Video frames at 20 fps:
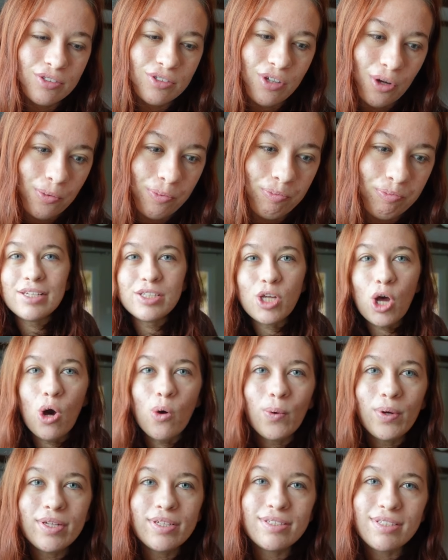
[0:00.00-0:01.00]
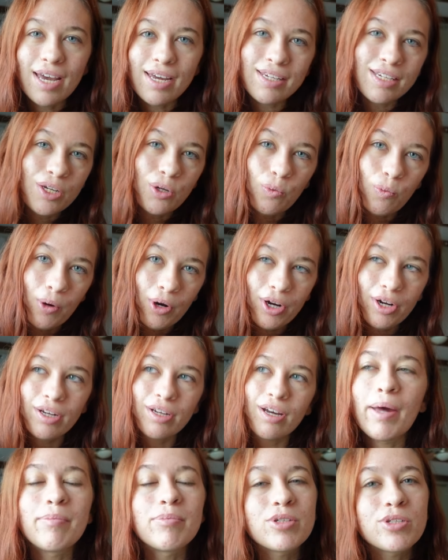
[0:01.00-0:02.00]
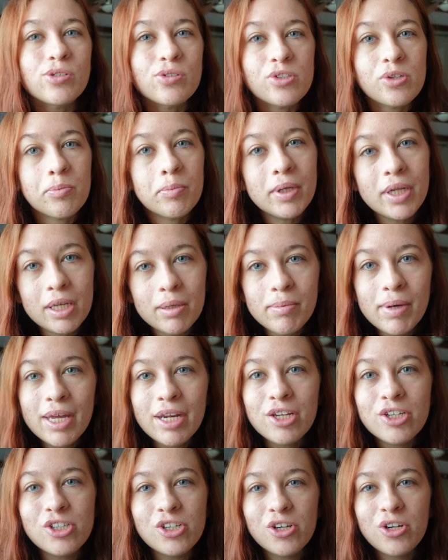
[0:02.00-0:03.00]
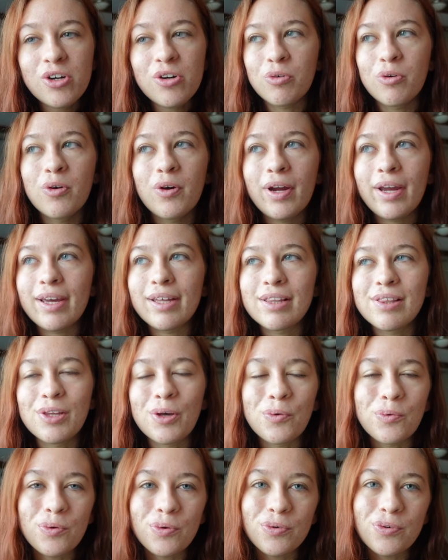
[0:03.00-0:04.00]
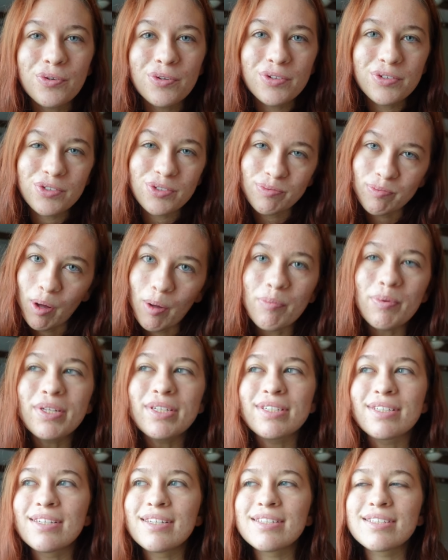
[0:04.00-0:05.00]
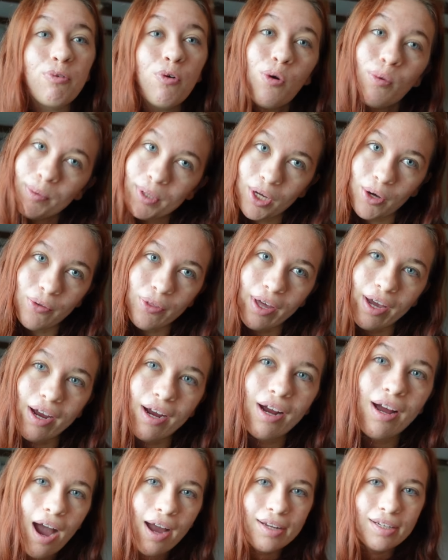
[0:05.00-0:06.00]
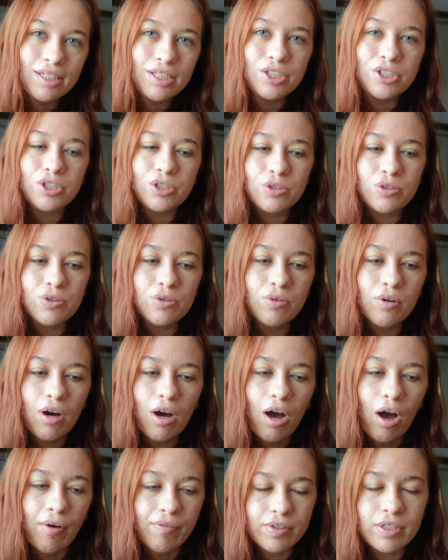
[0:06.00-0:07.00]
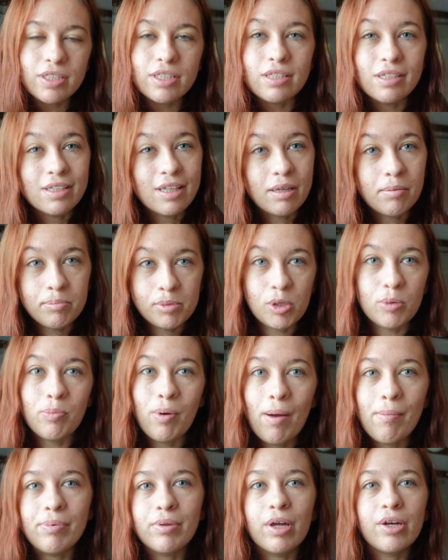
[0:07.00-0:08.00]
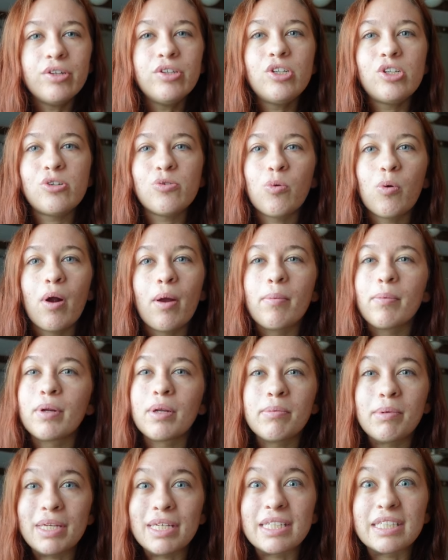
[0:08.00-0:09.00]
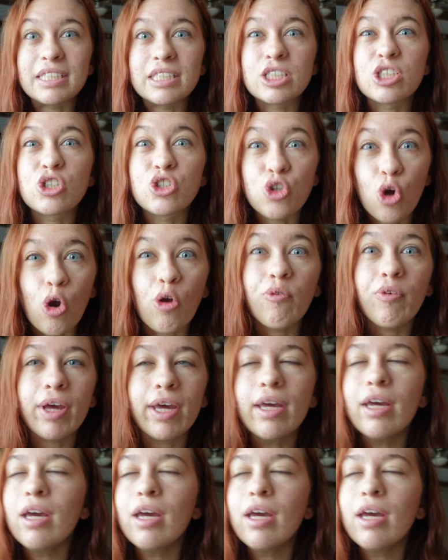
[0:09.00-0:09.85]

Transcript: So as always, I need to work. I'm a social media manager for a local small business. Before we go there, I need to obviously like meal prep lunch or I'm gonna be starving.